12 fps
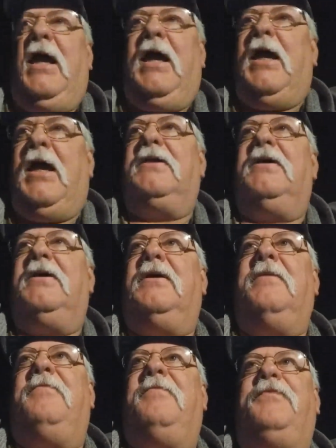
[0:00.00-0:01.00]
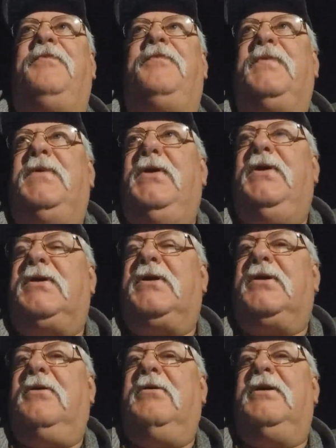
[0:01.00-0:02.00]
and you could
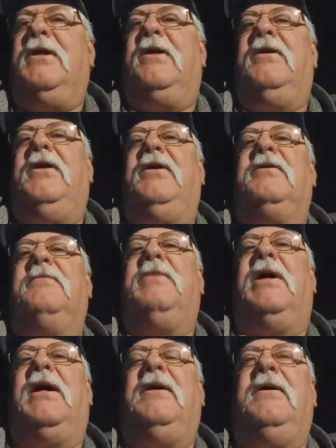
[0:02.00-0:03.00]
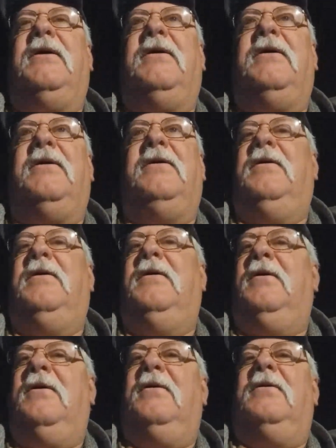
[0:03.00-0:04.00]
go in there and you could buy.
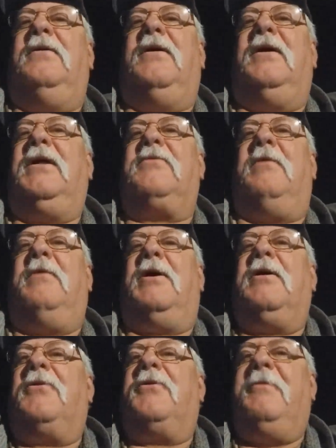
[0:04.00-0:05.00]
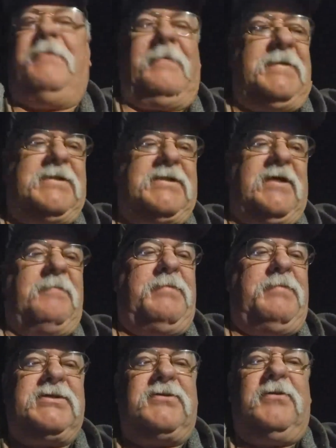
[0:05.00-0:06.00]
And that's where I bought a 357
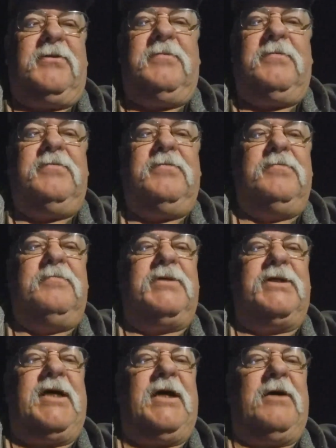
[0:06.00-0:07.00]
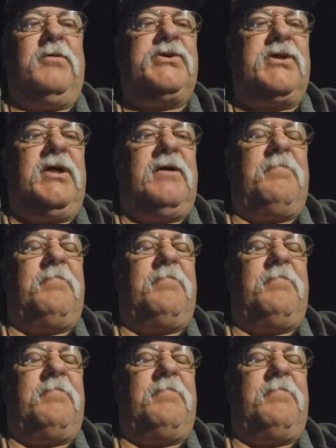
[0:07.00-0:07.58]
pistol. But that was a